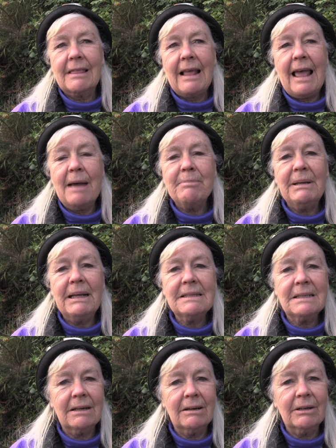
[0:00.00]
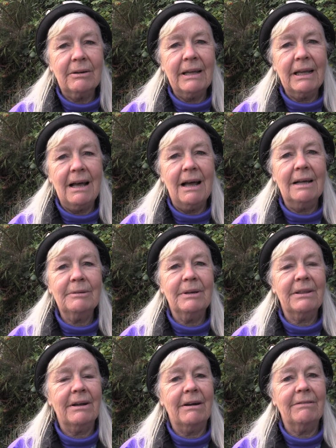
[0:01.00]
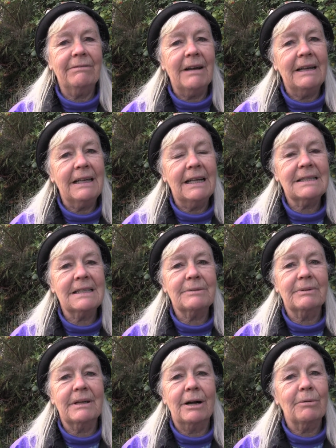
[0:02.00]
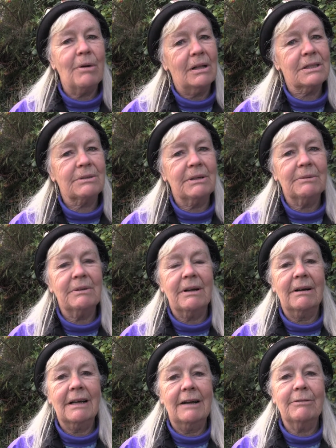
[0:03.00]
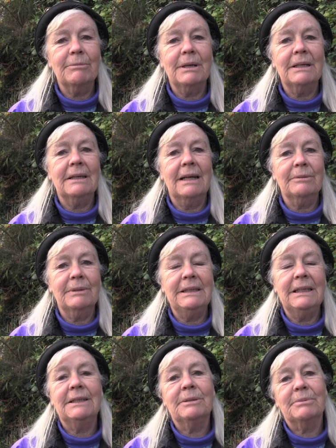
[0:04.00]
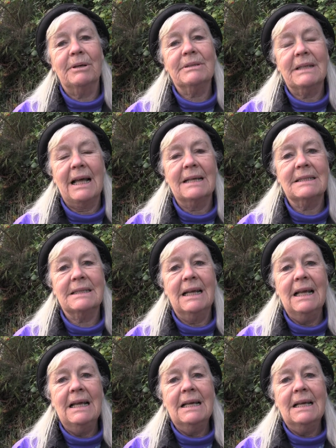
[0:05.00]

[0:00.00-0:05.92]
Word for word: happenings that are going on with our finances, with our Wall Street, with our government, and we need to protest.